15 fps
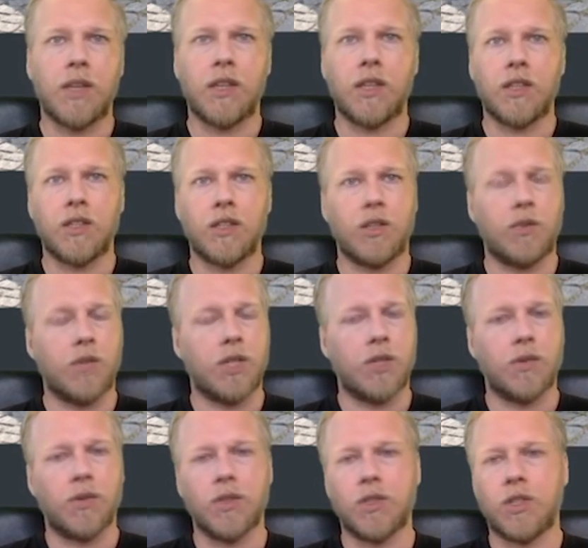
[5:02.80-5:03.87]
things into
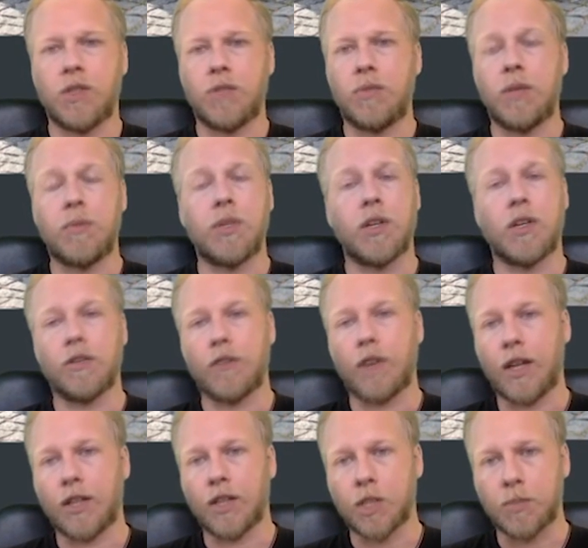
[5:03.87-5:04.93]
rituals could be
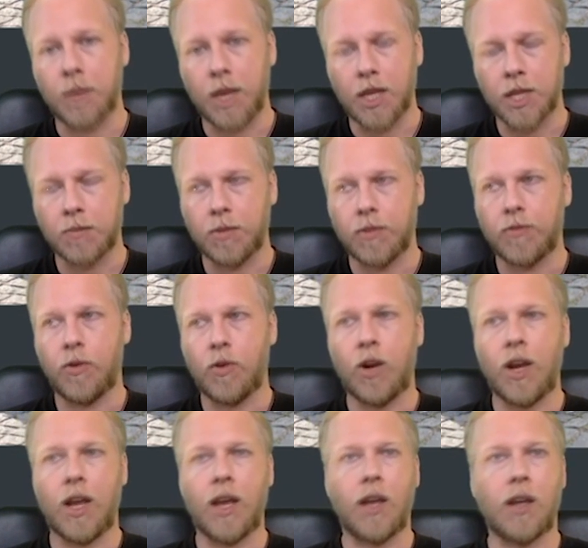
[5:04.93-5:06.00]
purifying the space
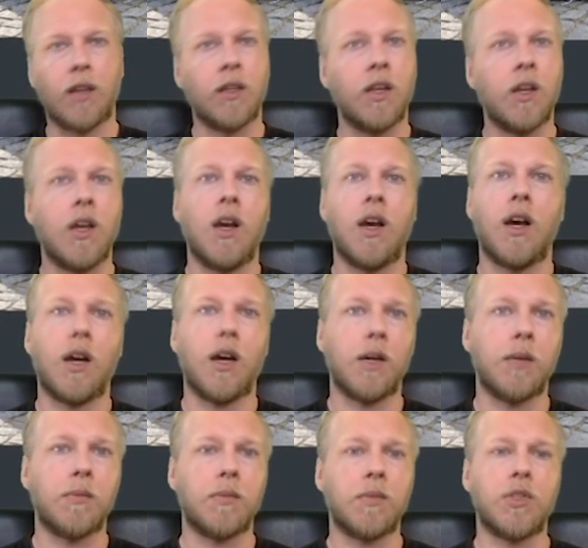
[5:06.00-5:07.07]
beforehand,
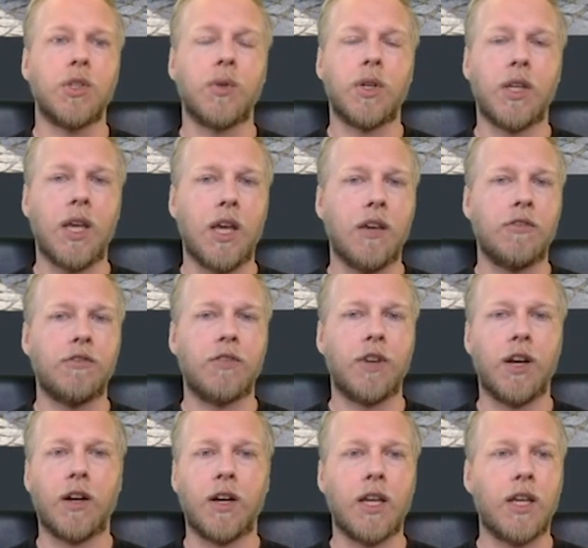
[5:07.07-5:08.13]
doing a
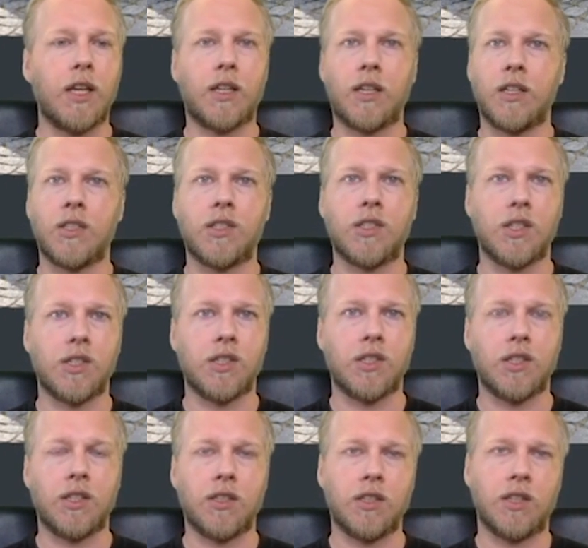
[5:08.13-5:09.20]
very
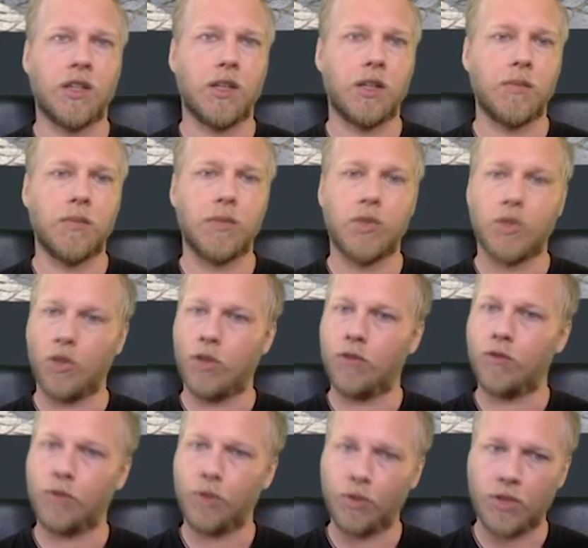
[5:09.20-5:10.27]
consistent sort
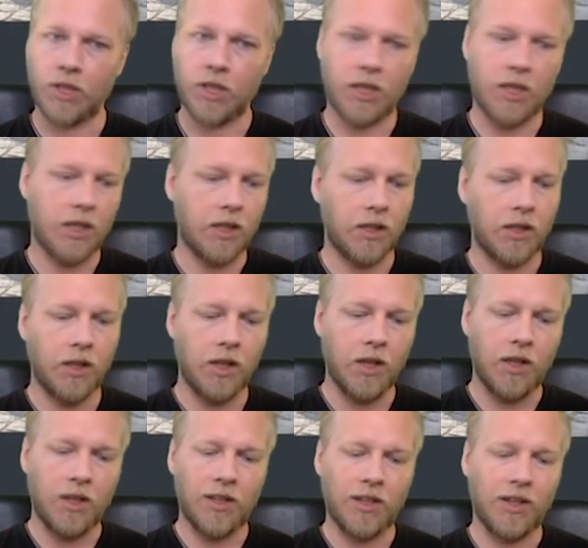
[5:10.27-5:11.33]
of routine.
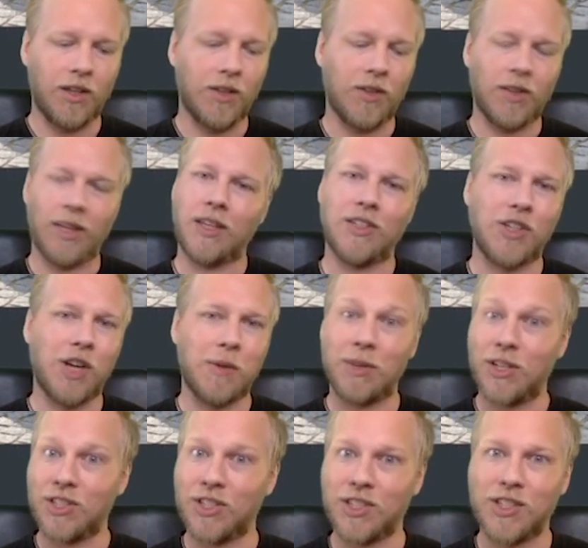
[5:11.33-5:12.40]
Like in
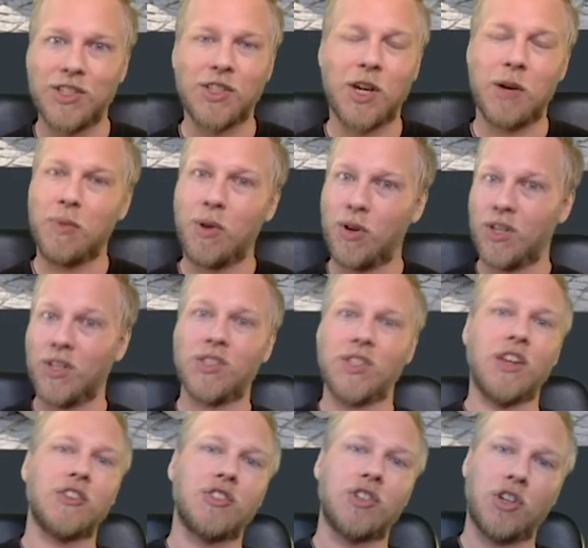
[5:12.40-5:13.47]
Japanese tea ceremonies,
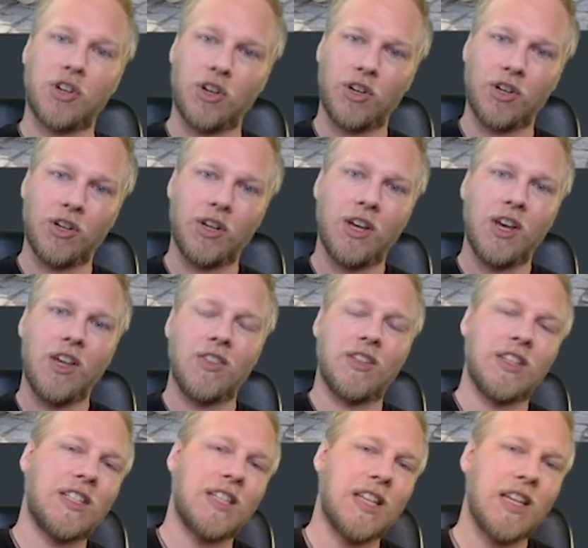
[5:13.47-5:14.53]
they'll turn
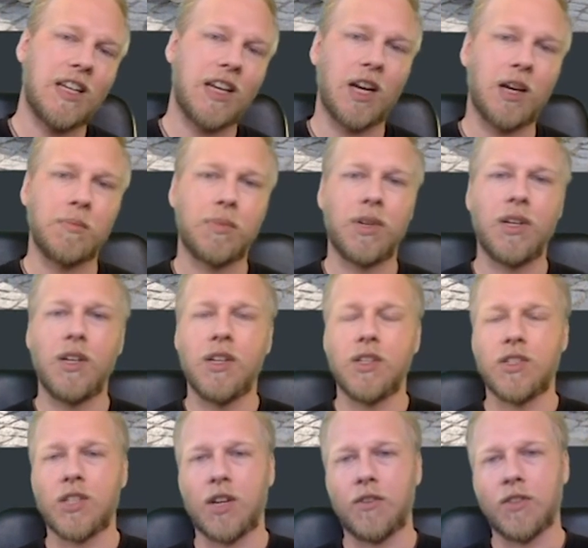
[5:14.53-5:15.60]
the teacup
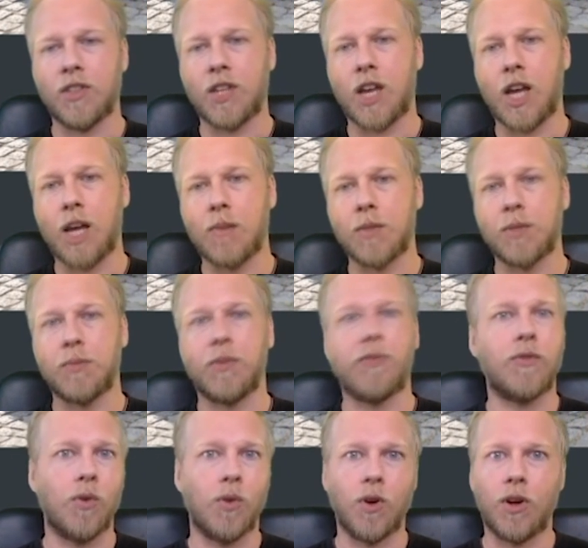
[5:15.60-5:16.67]
several times
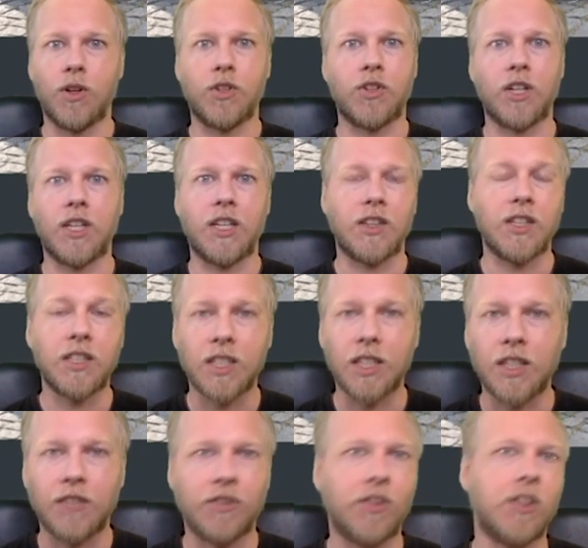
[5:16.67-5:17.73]
before drinking the
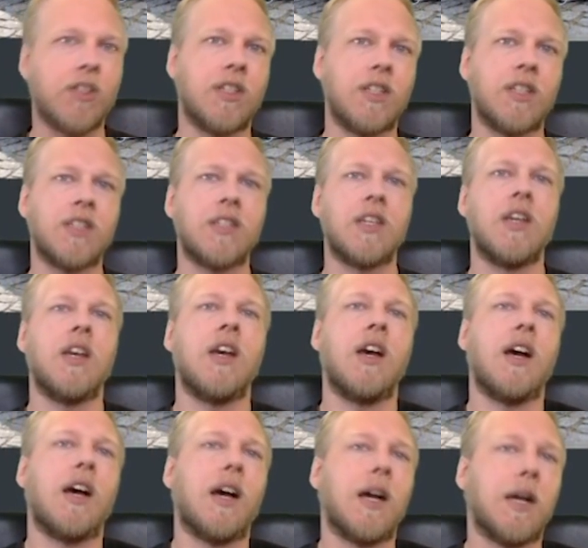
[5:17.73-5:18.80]
tea, for instance.
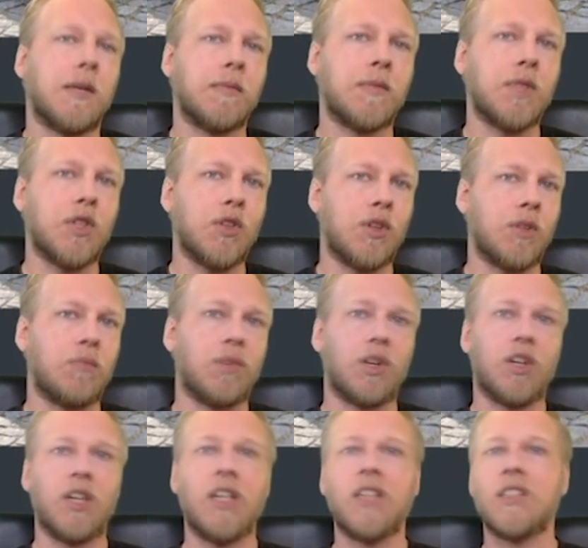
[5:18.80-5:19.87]
You could
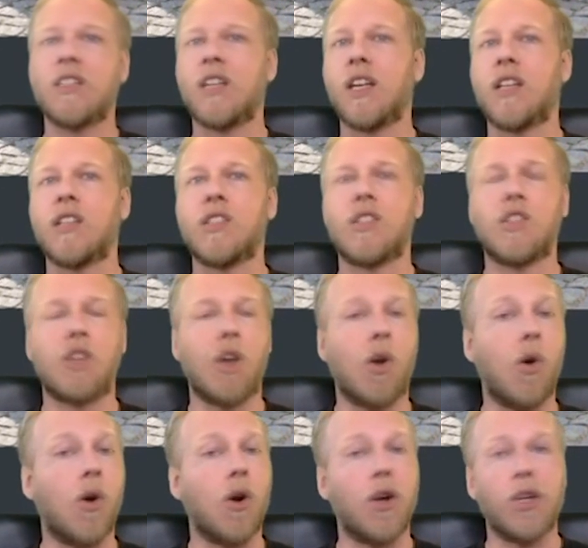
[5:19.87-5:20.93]
burn incense,
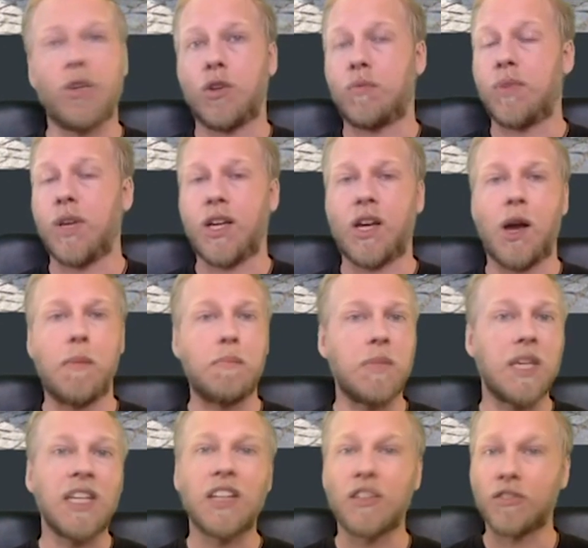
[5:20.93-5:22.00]
or you could pick a
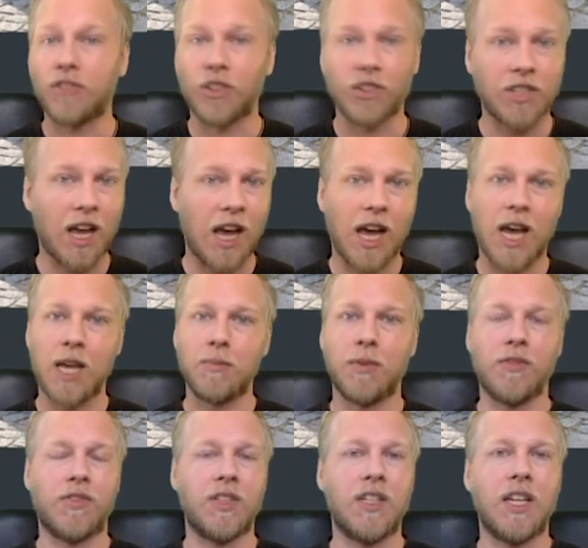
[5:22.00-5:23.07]
meaningful time
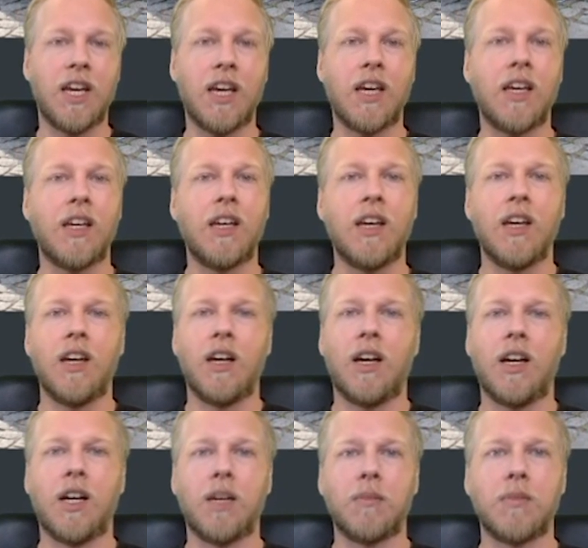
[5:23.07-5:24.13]
of the day,
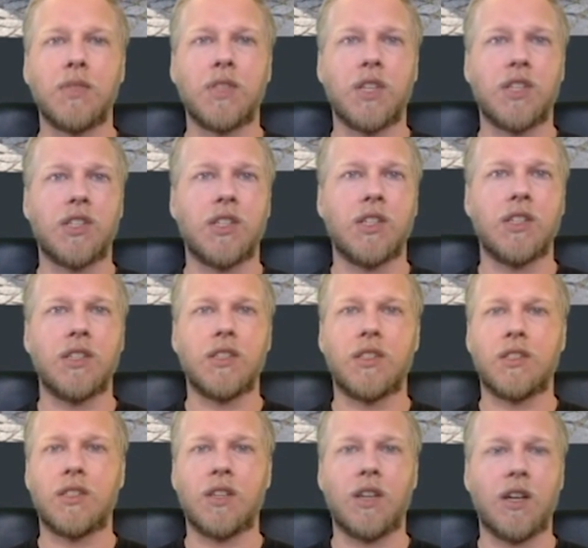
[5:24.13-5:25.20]
such
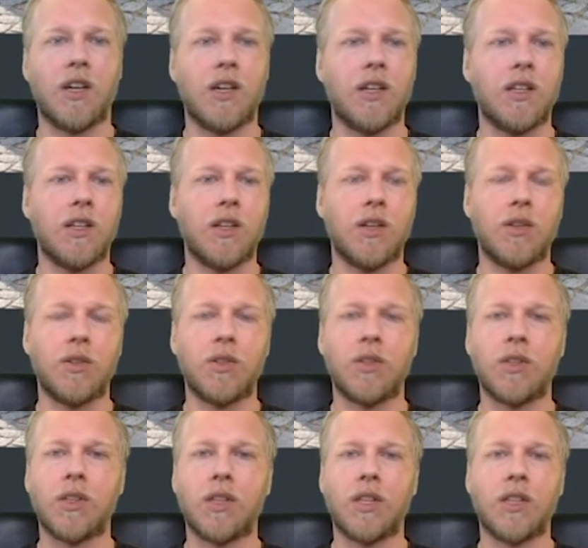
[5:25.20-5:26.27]
as
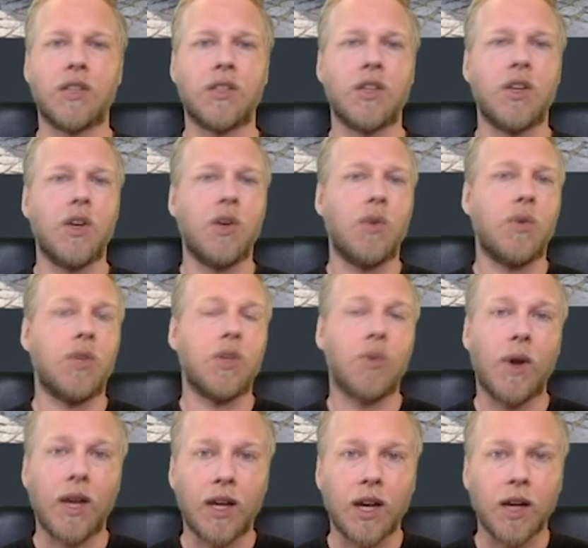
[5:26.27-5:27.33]
doing things when you
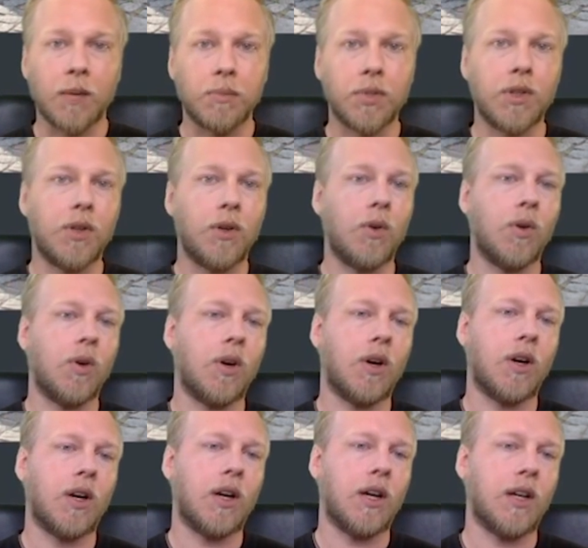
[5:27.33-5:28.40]
wake up,
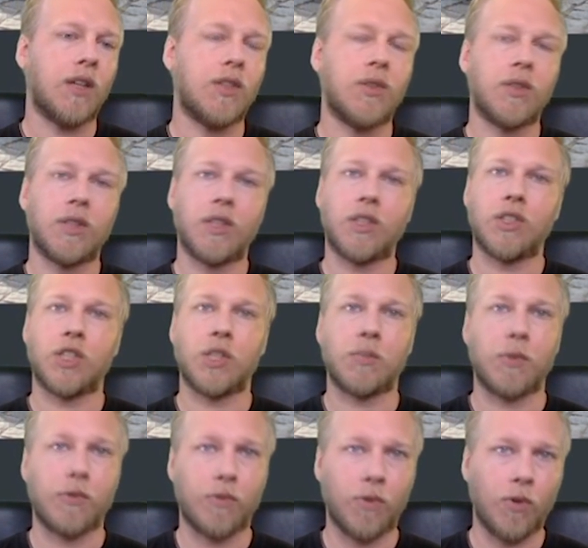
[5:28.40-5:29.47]
or doing things
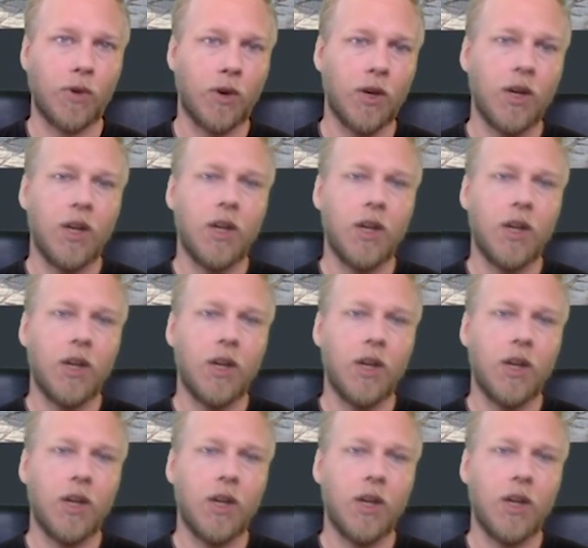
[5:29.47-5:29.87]
just before